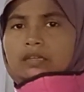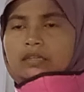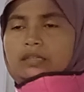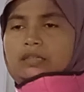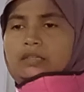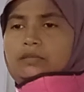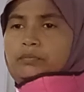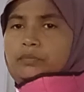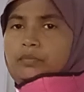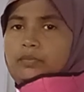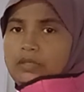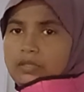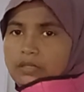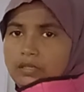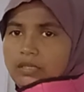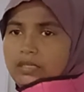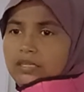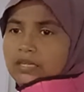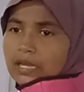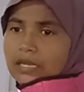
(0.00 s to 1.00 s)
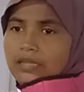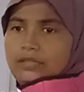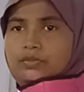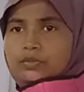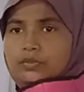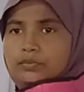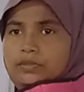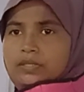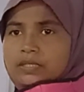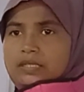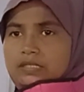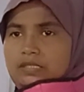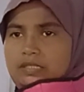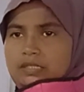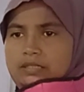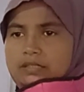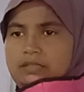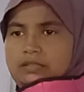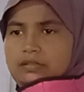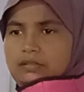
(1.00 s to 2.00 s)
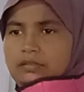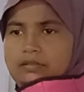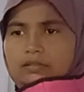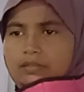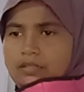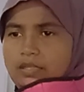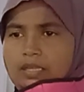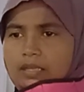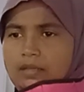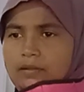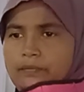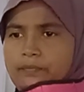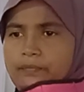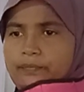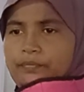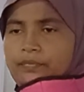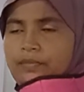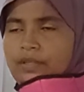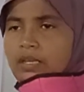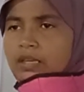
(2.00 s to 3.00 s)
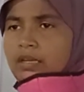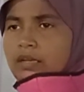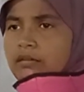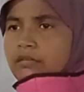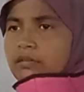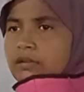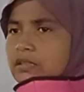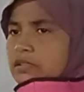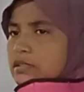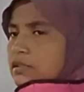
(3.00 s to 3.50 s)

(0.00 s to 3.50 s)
in a classroom concern. Okay, but